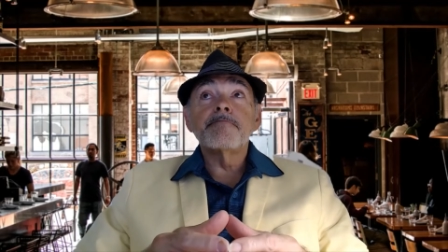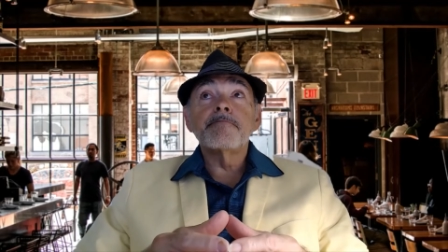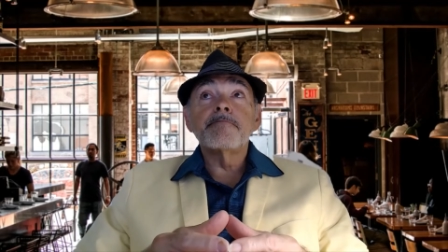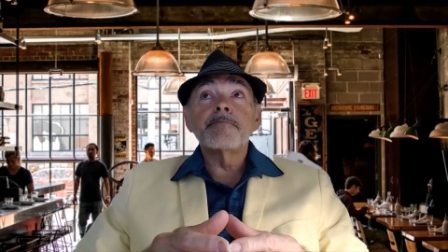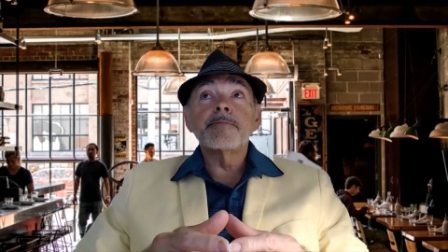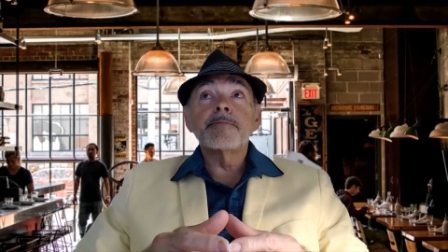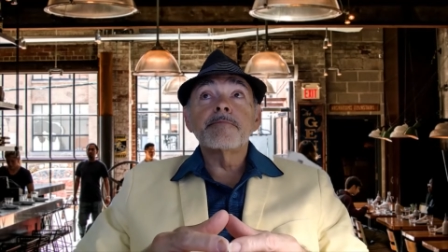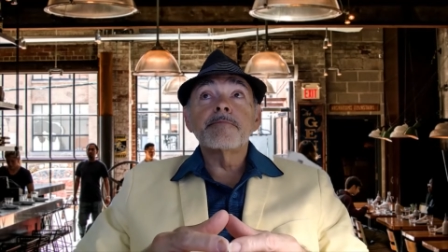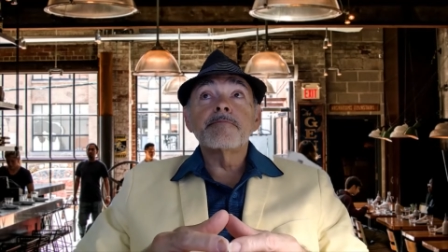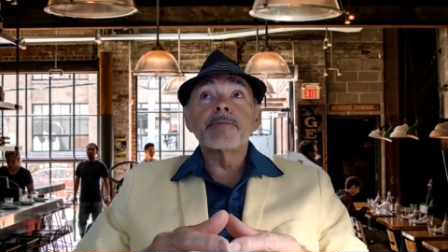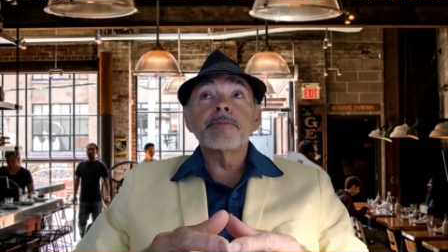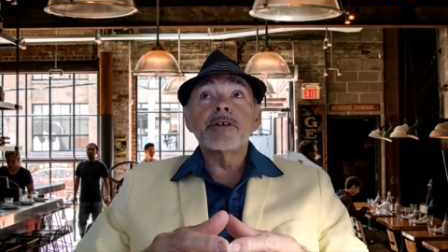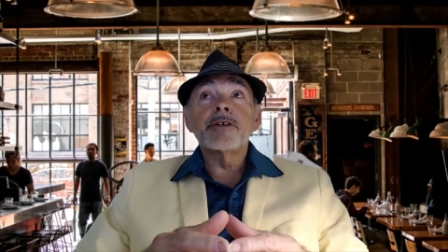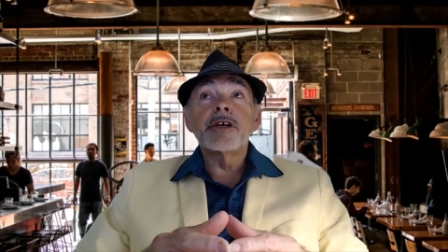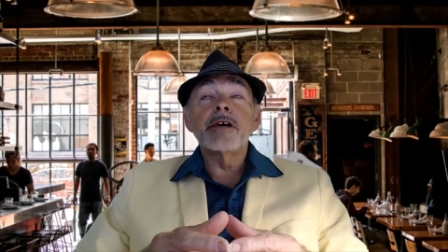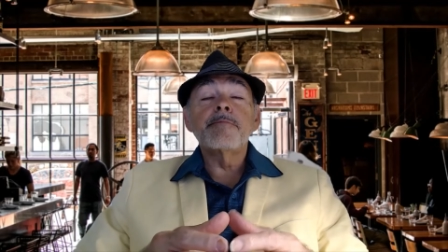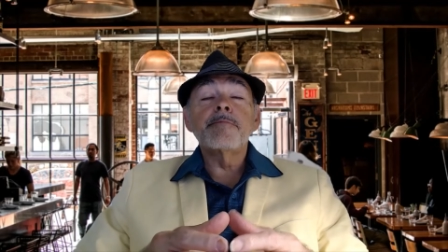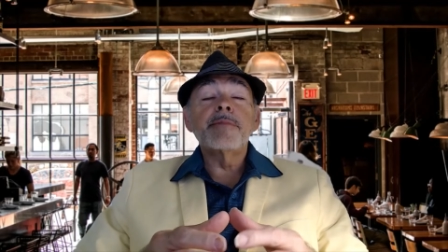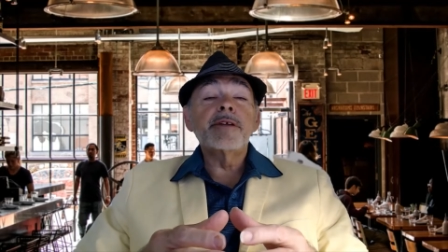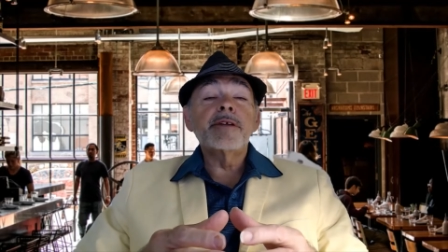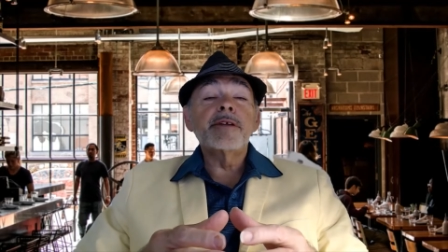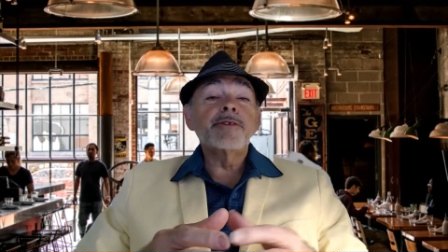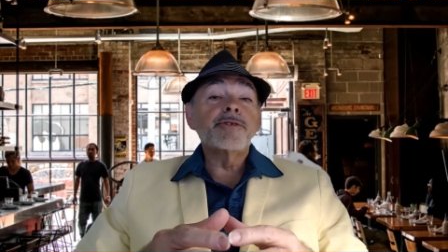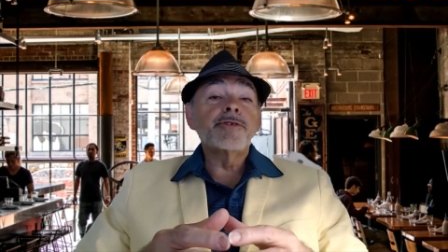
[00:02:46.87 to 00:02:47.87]

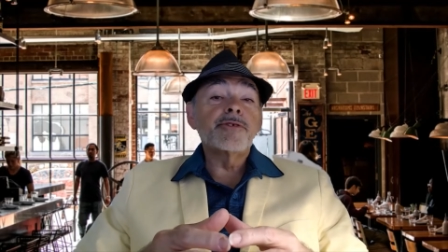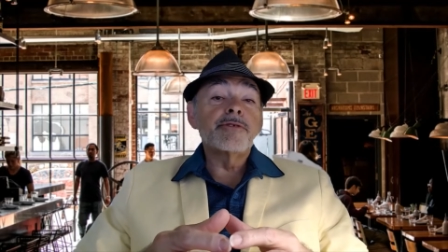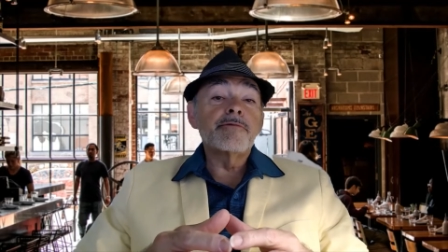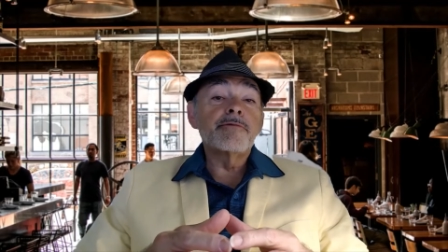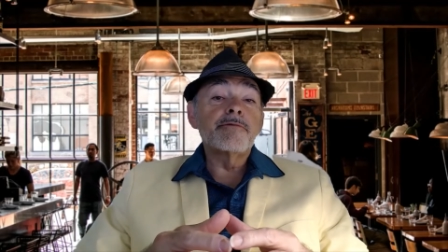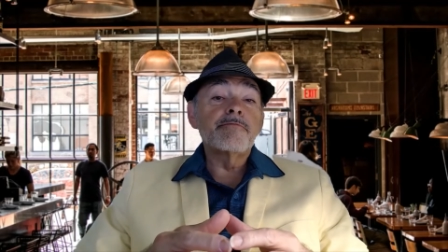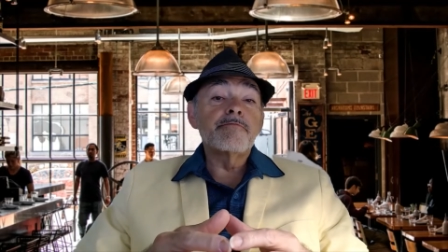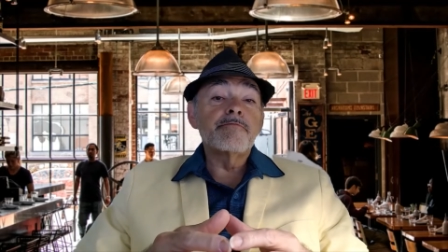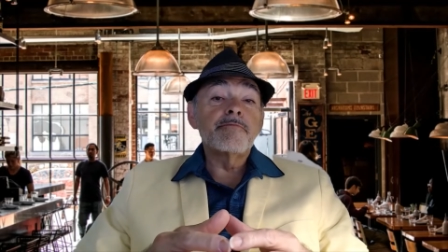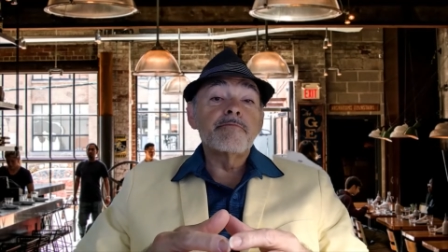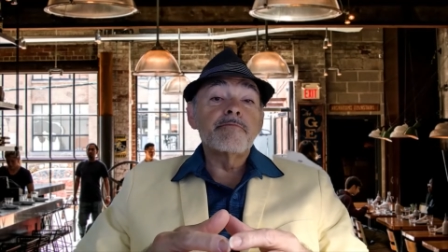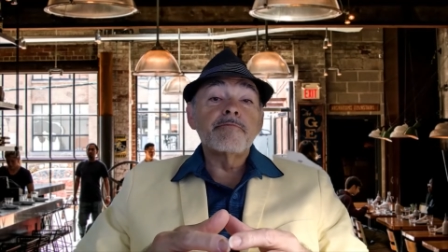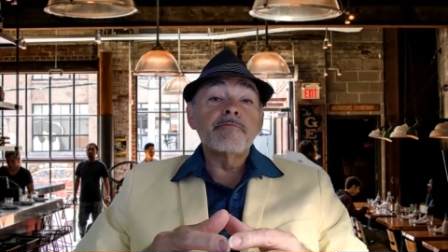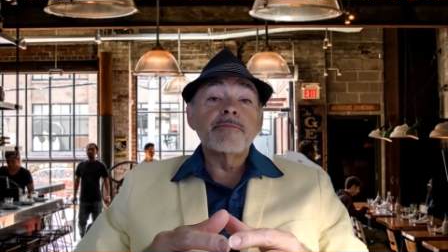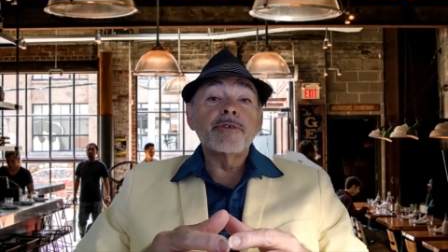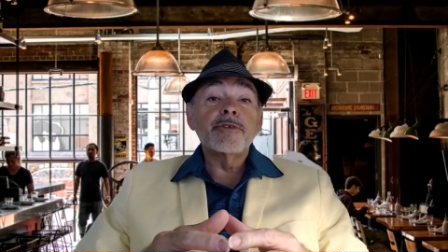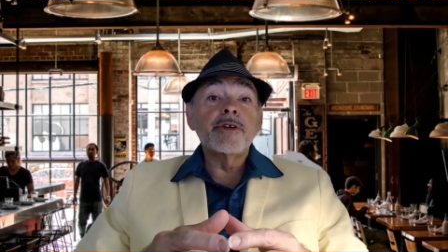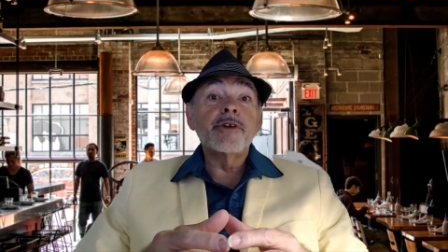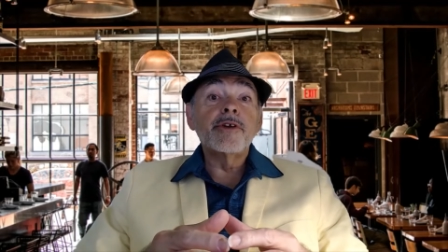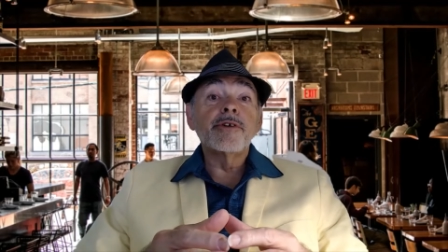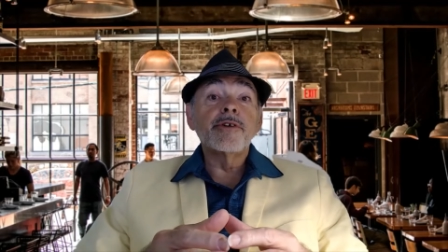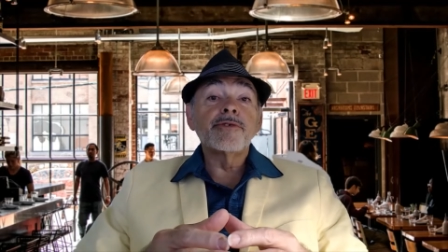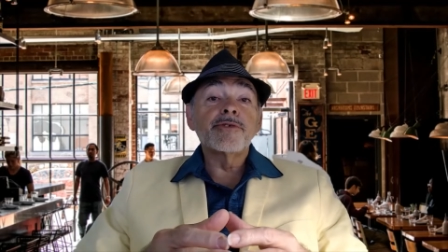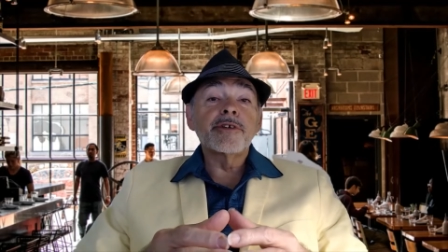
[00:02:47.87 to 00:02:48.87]
Companies years
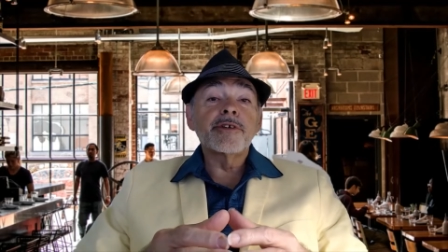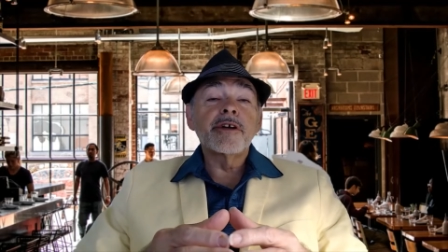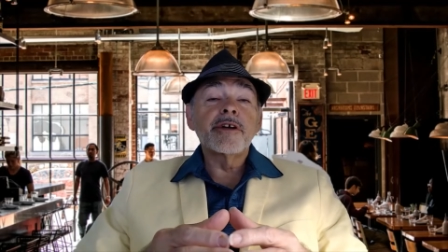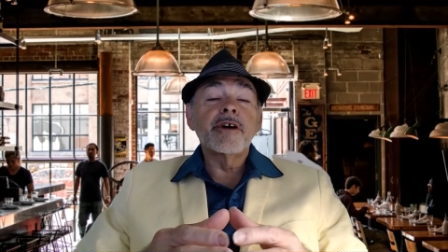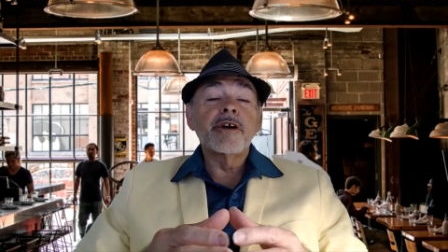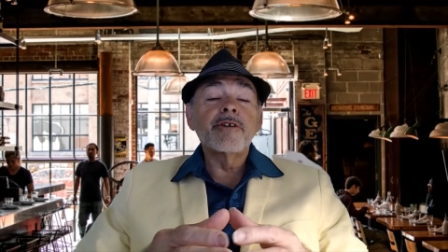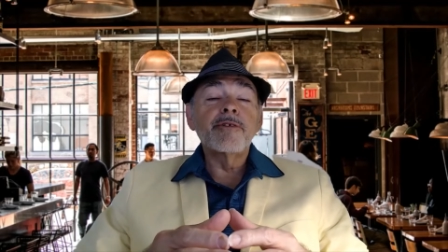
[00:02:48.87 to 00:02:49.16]
ago